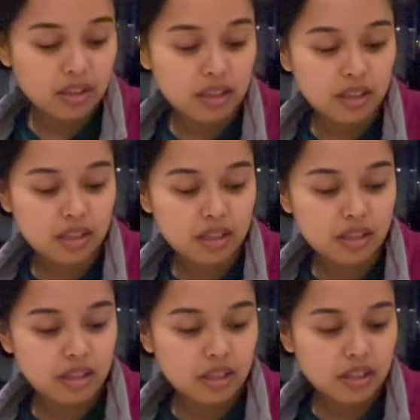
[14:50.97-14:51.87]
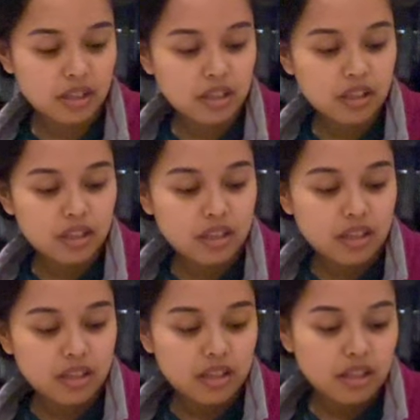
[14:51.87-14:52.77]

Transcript: [no speech]